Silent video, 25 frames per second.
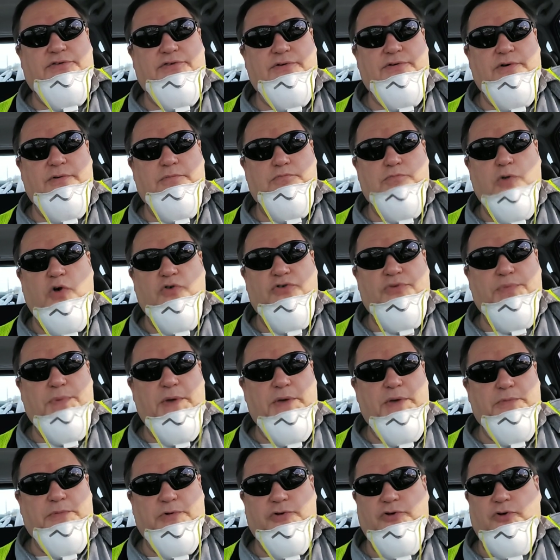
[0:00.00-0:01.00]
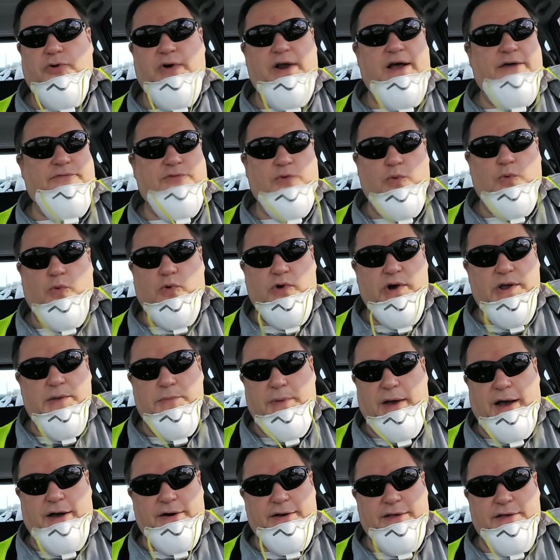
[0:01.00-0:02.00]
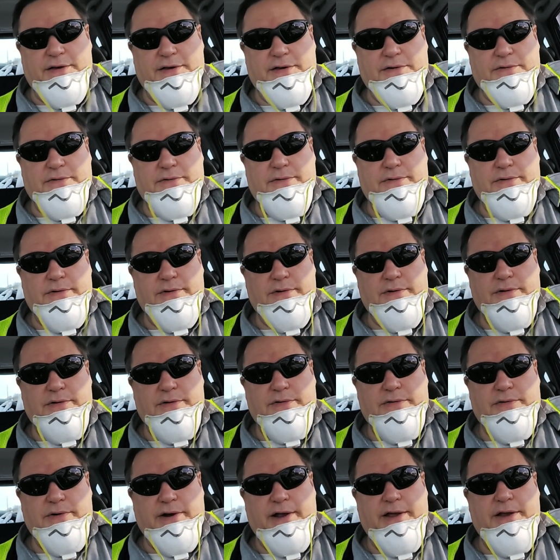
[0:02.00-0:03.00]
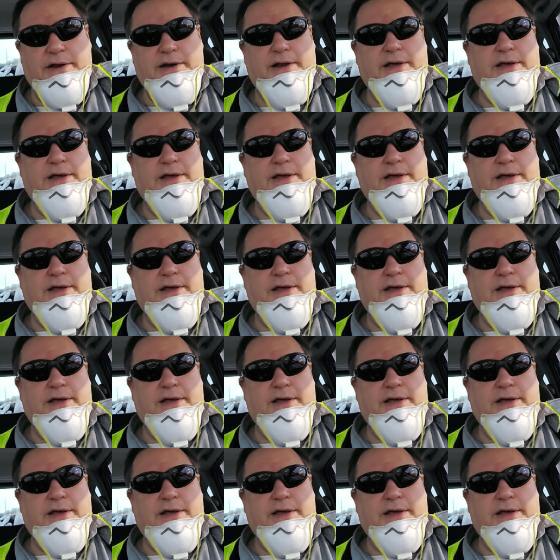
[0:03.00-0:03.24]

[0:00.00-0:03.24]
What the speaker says: Most people don't have to worry about it, right?